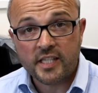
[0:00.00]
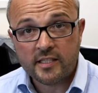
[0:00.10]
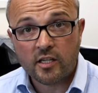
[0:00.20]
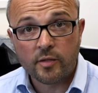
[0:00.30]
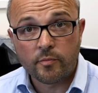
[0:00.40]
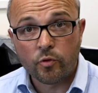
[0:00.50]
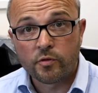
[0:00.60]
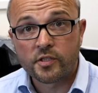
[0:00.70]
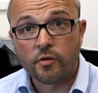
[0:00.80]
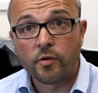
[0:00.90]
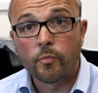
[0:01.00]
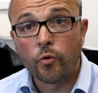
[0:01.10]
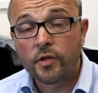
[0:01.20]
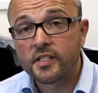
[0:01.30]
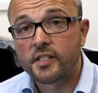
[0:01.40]
satellite, but also the
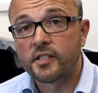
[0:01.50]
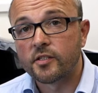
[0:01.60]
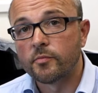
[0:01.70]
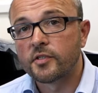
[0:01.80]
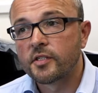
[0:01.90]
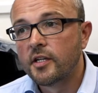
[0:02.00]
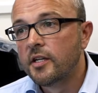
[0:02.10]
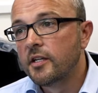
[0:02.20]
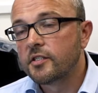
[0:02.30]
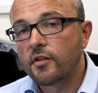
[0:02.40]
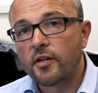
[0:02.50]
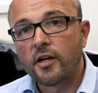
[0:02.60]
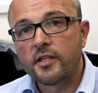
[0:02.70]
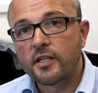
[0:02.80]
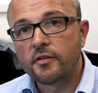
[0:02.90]
buoy systems. So the
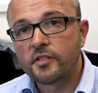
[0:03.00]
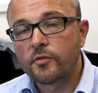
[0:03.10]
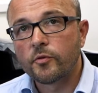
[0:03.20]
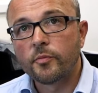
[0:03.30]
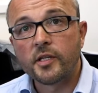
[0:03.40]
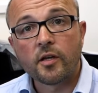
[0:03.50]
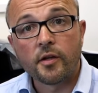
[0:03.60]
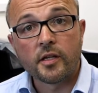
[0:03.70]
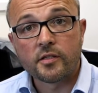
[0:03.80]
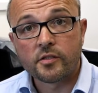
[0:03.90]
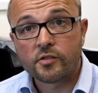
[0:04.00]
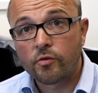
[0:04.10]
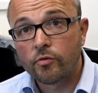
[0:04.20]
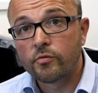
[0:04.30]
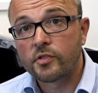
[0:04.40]
idea is that we'll be going into
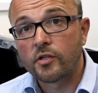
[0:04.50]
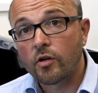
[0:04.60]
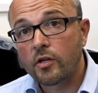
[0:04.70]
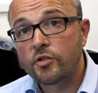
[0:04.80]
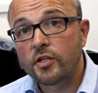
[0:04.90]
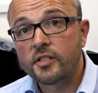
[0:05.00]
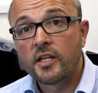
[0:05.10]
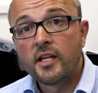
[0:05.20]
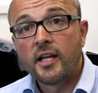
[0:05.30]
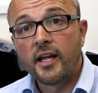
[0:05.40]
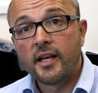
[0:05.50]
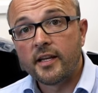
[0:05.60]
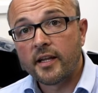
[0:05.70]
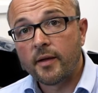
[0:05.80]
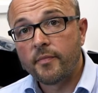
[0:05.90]
schools and colleges
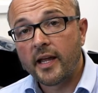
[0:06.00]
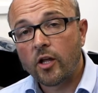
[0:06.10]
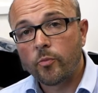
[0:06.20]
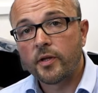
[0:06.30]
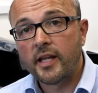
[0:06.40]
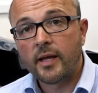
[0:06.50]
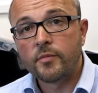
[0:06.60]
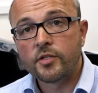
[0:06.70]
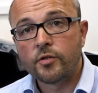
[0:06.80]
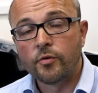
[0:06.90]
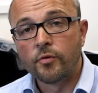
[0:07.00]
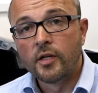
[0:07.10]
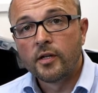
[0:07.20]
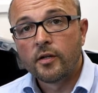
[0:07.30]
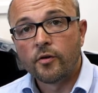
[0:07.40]
and helping them to,
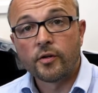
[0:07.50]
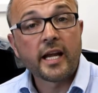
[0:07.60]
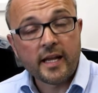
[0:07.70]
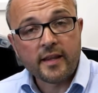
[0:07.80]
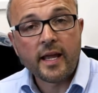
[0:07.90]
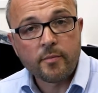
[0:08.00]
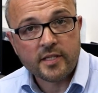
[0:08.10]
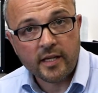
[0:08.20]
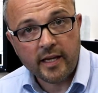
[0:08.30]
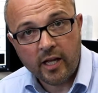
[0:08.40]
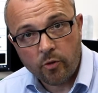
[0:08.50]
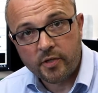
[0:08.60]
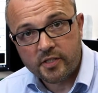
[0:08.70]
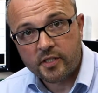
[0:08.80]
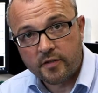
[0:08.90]
or getting them to
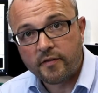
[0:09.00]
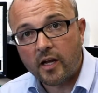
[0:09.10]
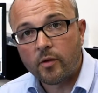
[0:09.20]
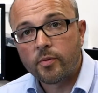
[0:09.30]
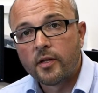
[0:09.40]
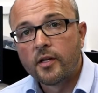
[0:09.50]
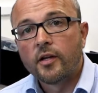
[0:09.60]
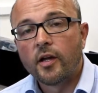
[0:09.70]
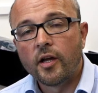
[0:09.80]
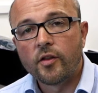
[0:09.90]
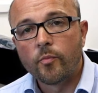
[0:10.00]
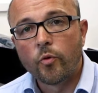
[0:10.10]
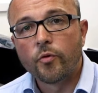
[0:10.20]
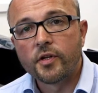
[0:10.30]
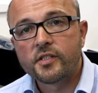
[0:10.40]
help us to develop the
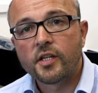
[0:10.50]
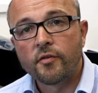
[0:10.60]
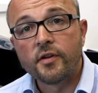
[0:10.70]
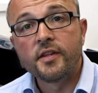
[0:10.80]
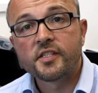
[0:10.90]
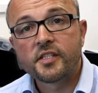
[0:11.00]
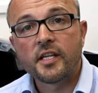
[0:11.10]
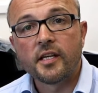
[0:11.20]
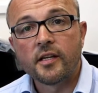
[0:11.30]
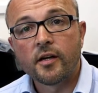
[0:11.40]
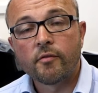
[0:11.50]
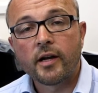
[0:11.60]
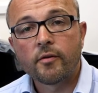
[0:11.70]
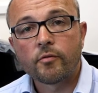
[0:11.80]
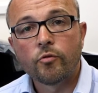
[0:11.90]
buoys that are in the sea
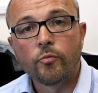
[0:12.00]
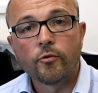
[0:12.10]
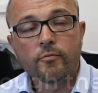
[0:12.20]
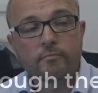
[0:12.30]
around Cornwall.